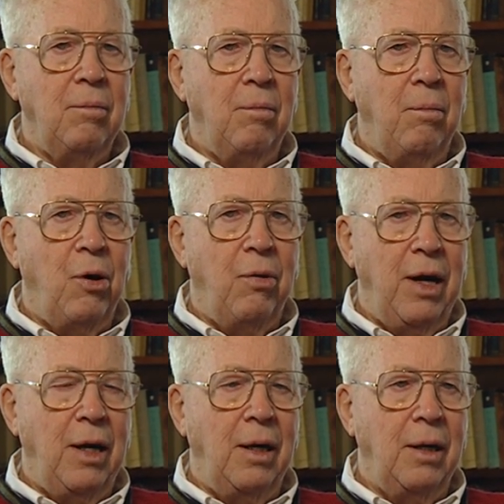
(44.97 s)

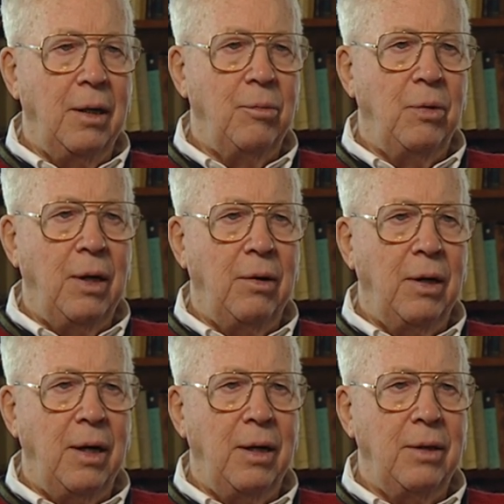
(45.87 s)
Morrell,
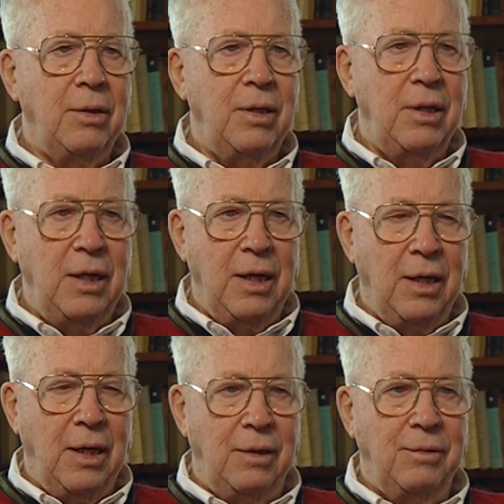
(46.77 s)

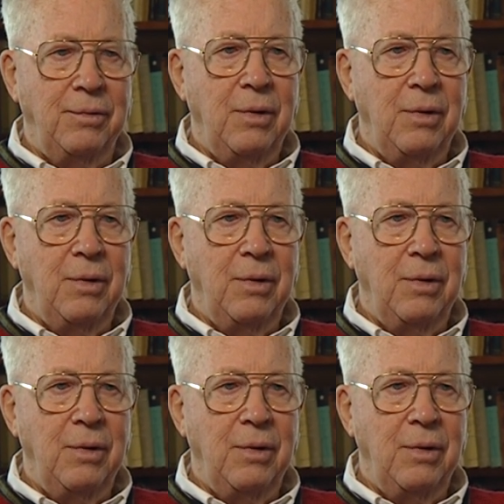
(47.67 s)
M-O-R-R-E-L-L.